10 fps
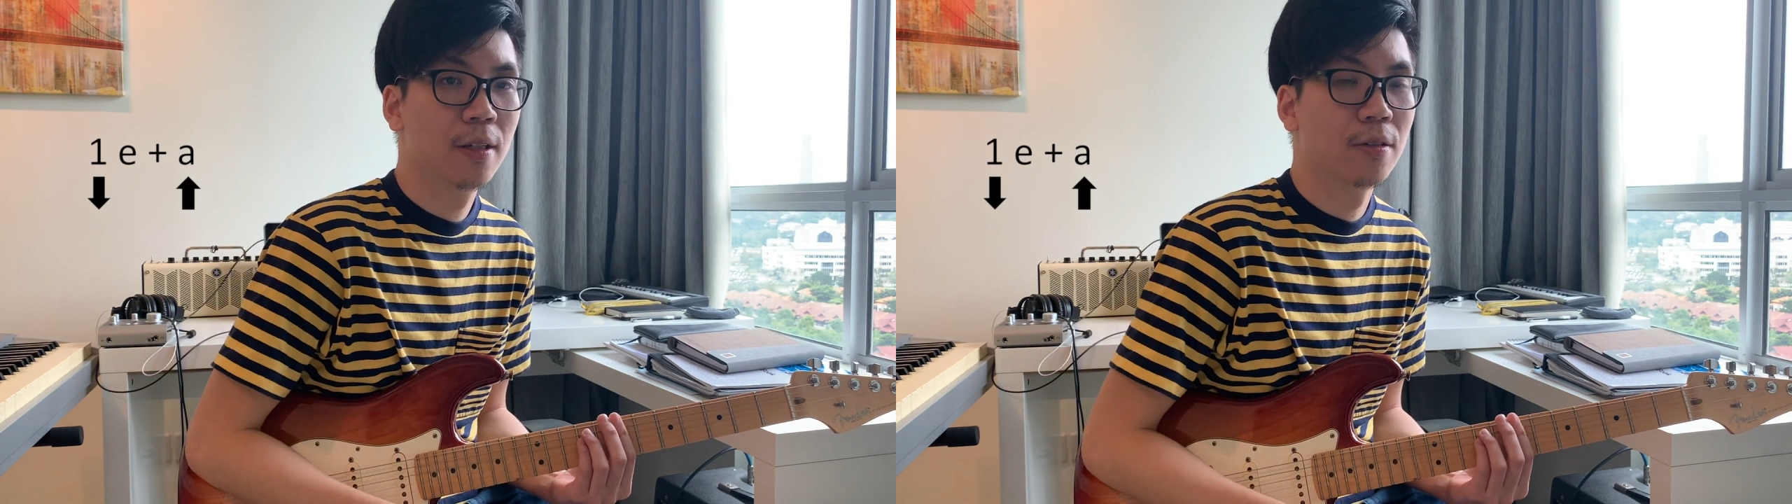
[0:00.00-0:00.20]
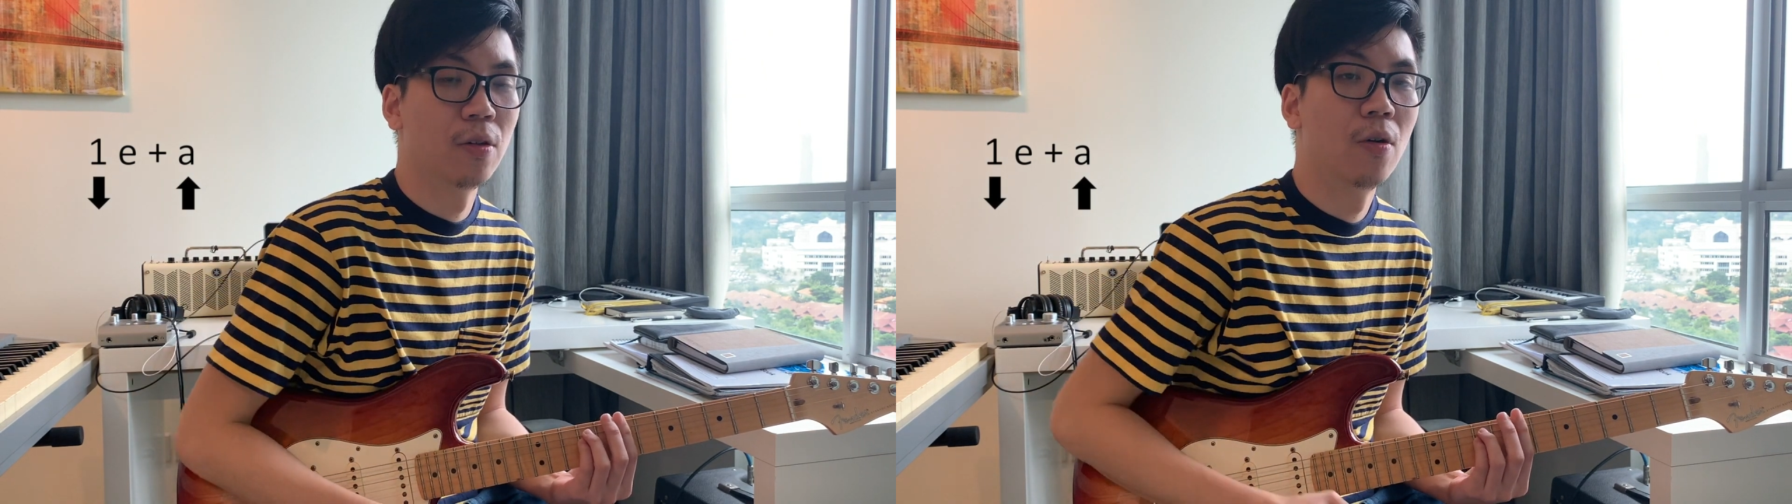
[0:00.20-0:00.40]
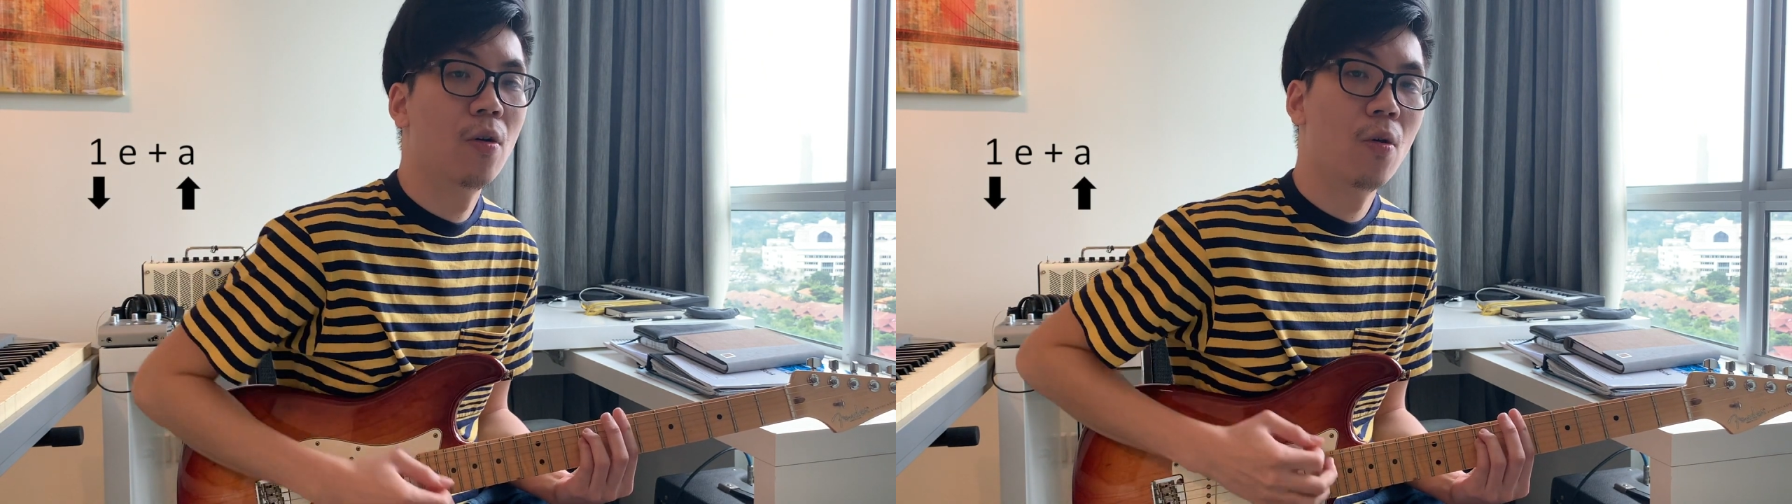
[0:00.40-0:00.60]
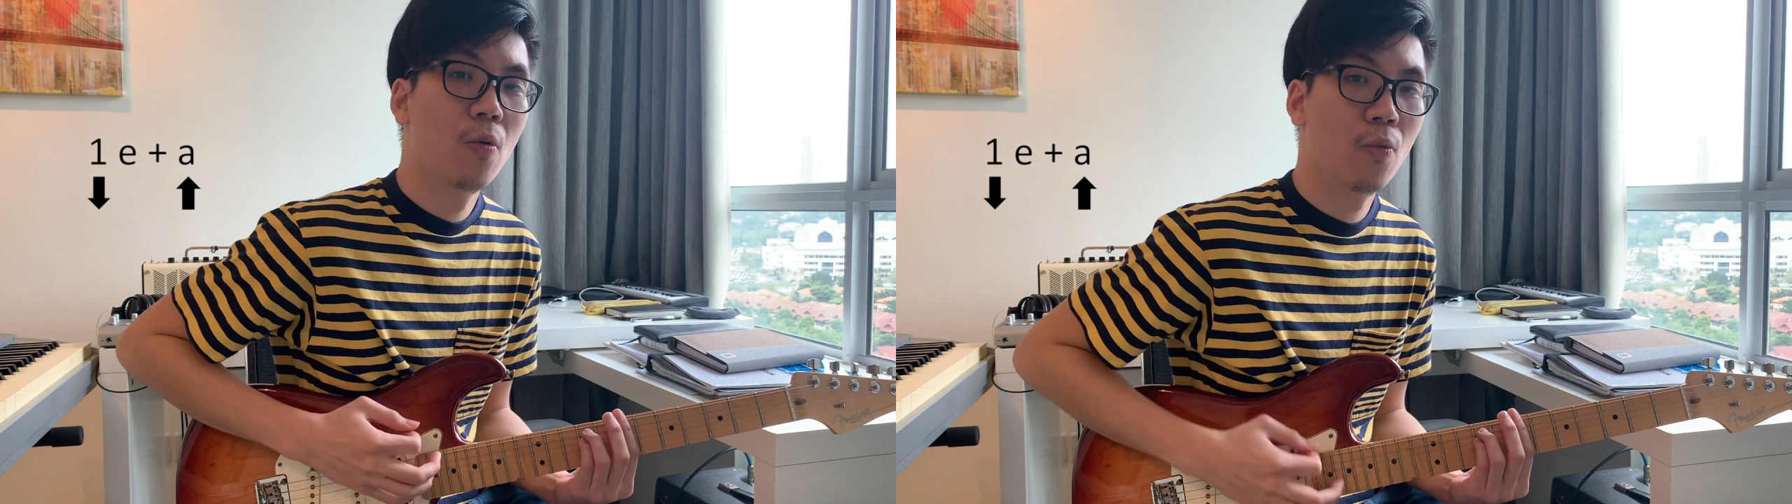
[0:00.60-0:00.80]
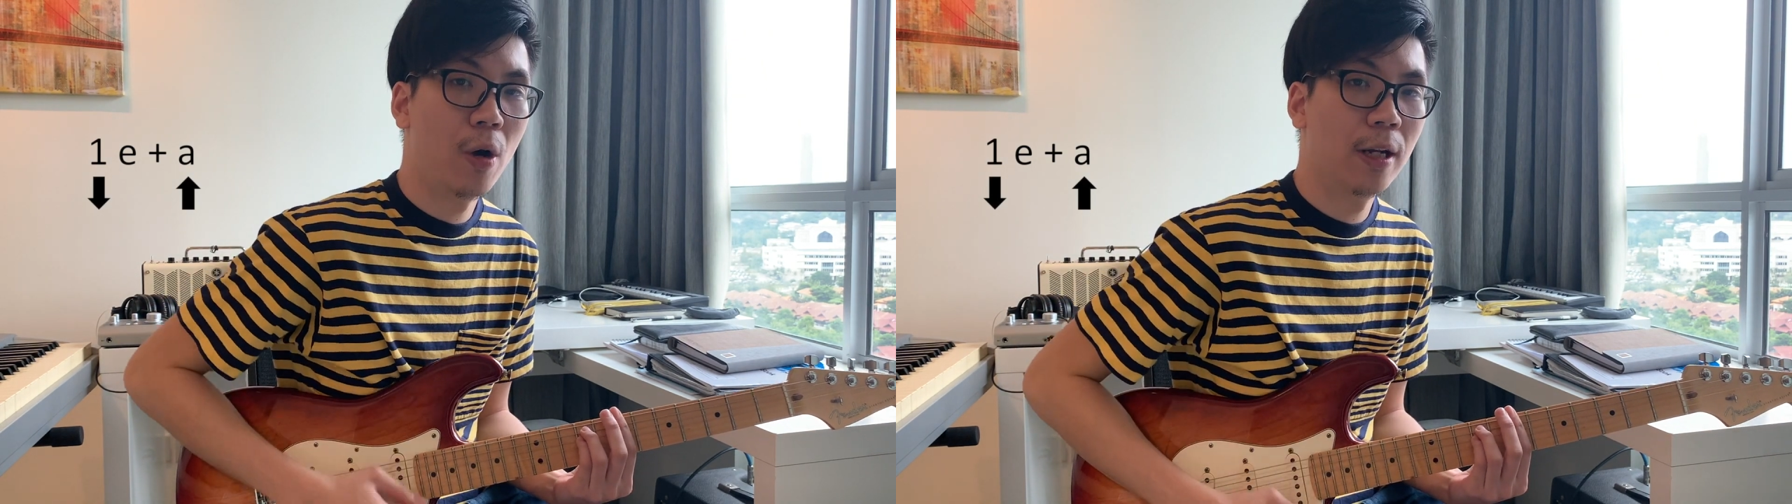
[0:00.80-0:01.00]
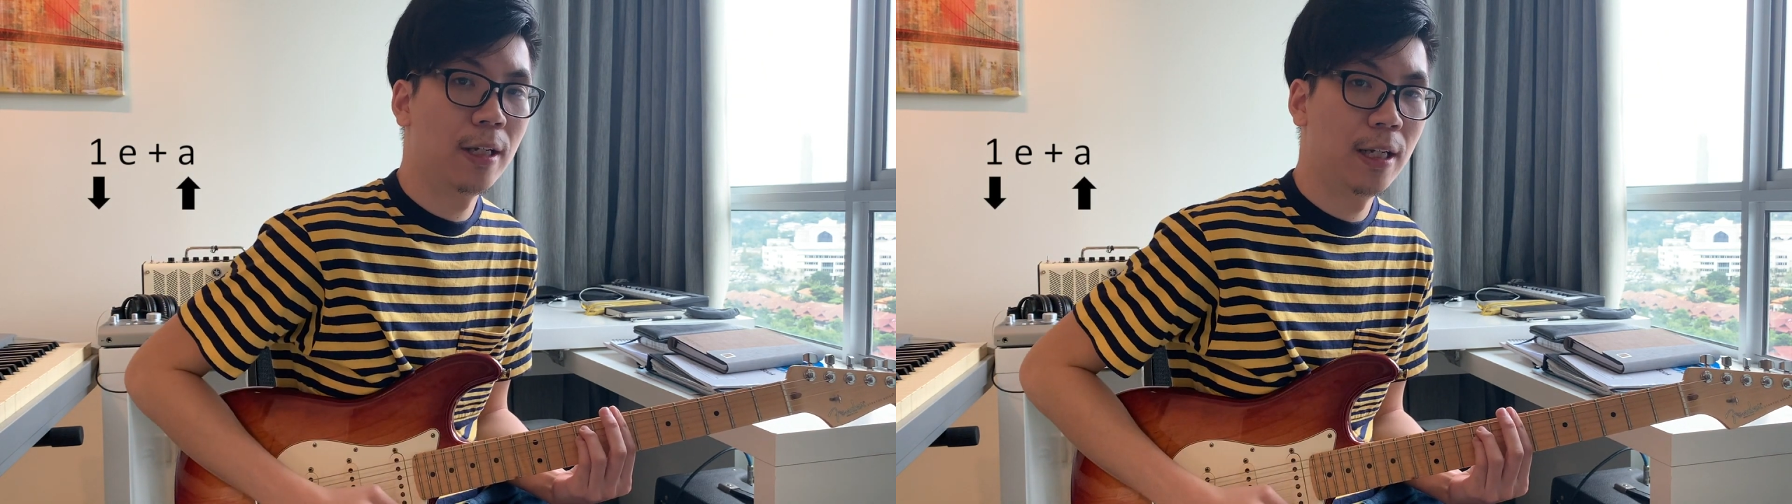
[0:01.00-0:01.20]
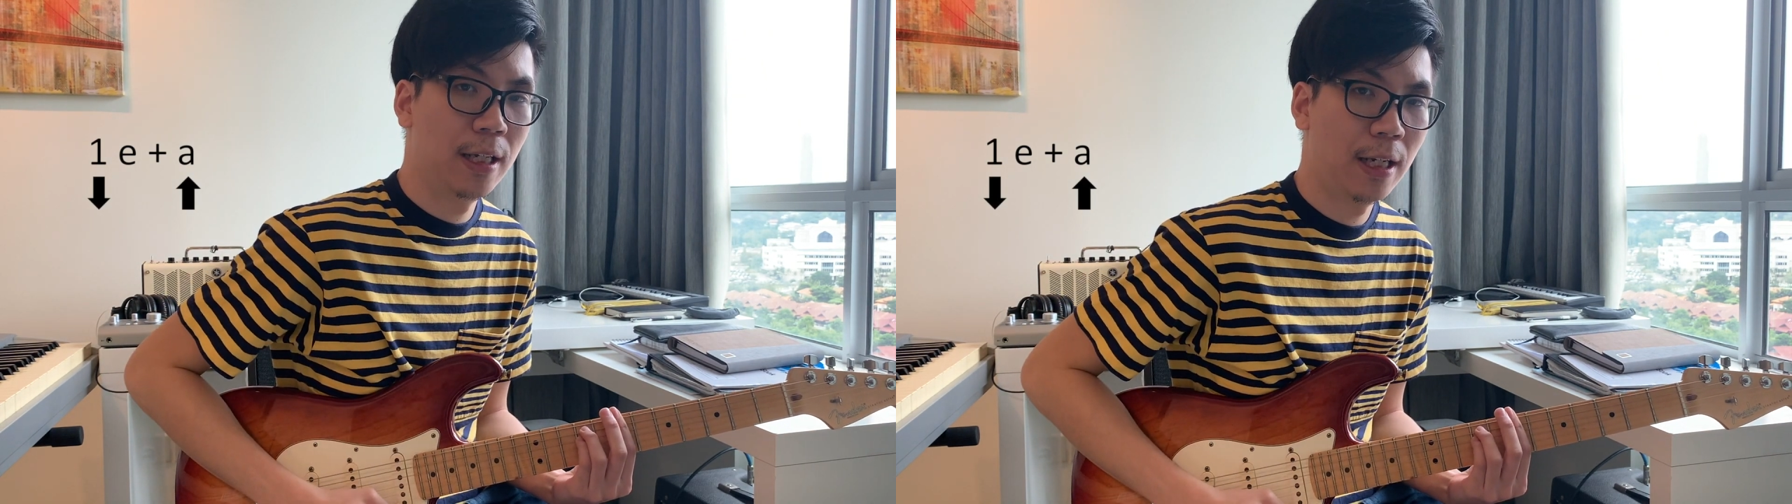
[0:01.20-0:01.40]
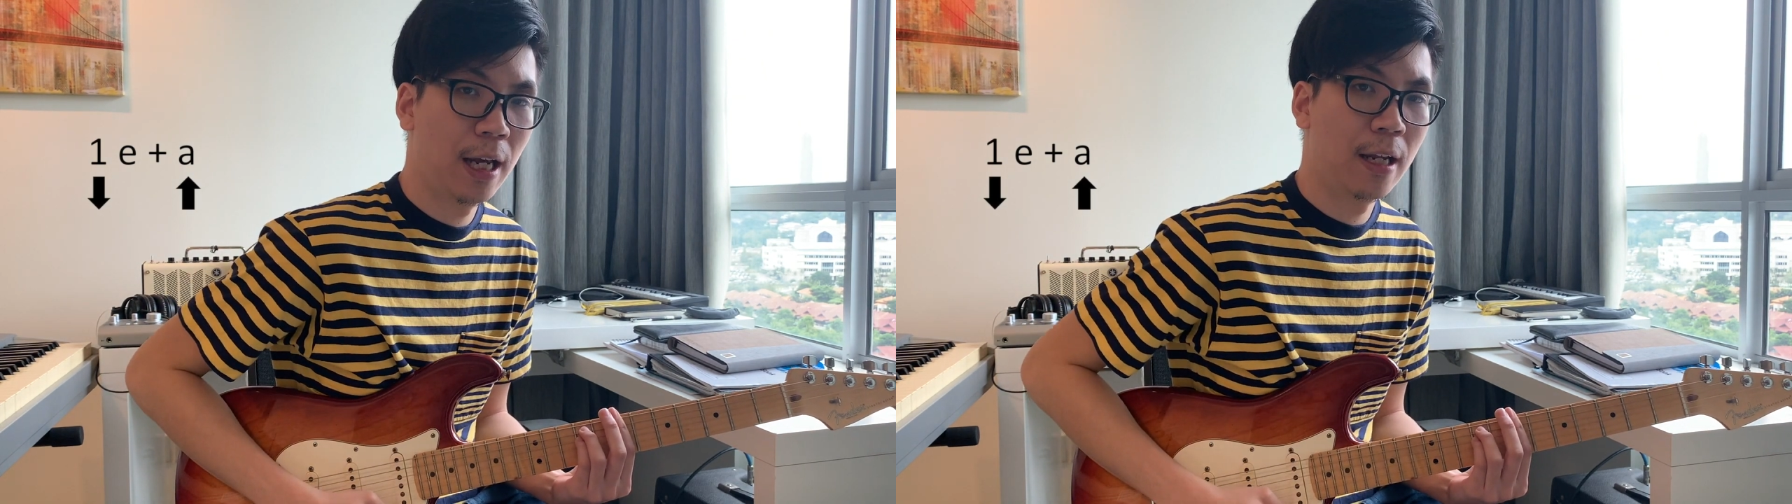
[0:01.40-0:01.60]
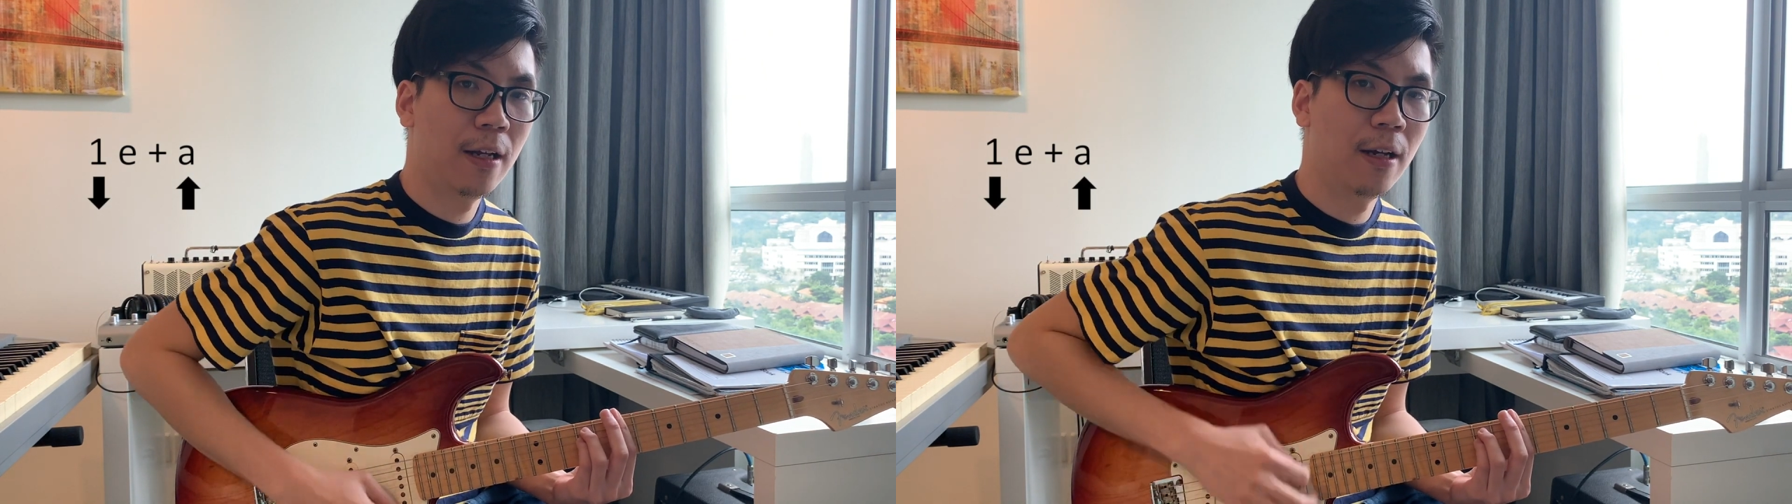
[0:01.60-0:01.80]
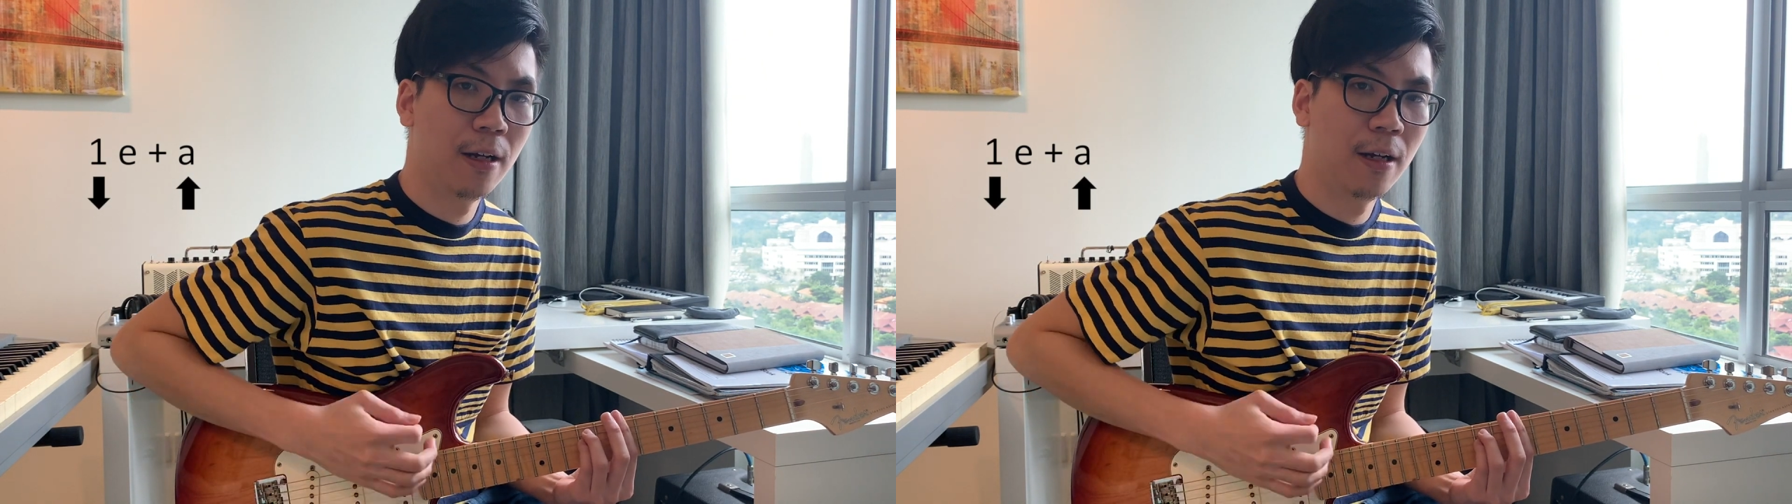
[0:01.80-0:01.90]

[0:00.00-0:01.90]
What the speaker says: So 1, E, and